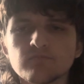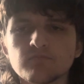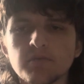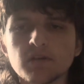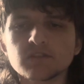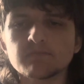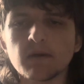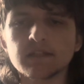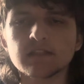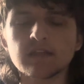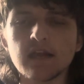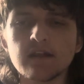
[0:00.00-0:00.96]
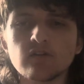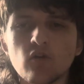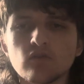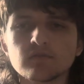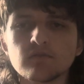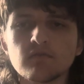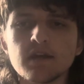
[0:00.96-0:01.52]
Bridgman tonight
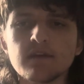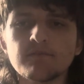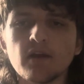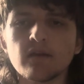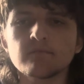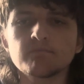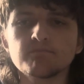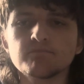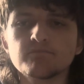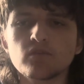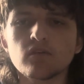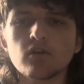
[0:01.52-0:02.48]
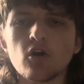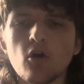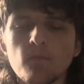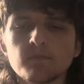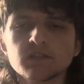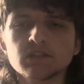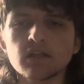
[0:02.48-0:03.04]
goes and Reeve and Glenn
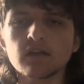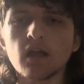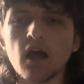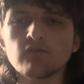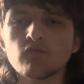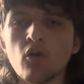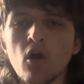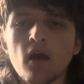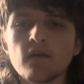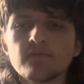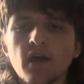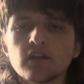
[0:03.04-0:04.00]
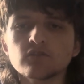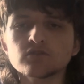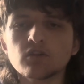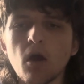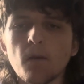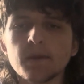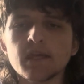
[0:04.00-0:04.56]
Obstin, and Thanos
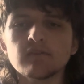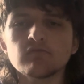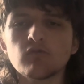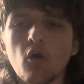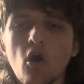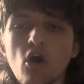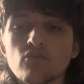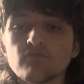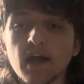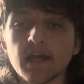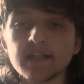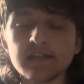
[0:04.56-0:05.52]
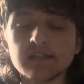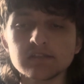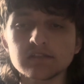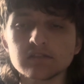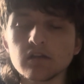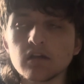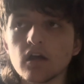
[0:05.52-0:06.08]
army already
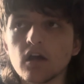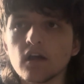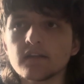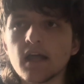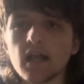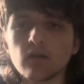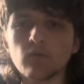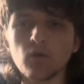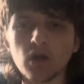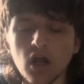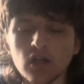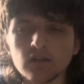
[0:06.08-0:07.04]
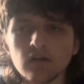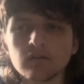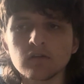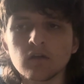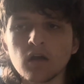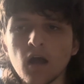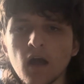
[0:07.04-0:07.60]
attack Wakanda,
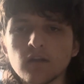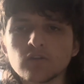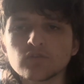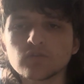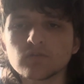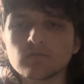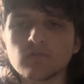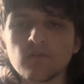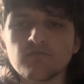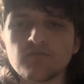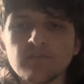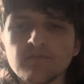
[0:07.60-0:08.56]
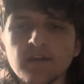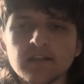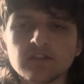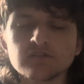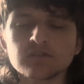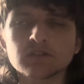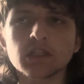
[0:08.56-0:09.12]
and the
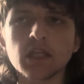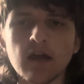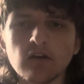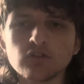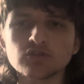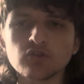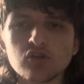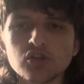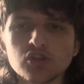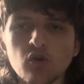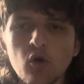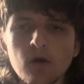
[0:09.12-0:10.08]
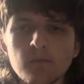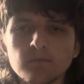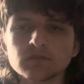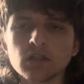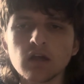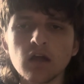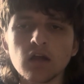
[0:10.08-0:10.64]
Avengers tells to the storm
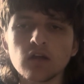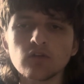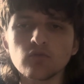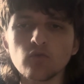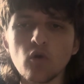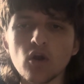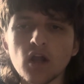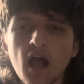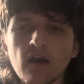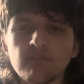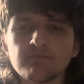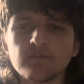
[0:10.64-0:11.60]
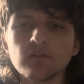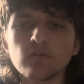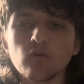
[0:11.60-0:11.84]
look after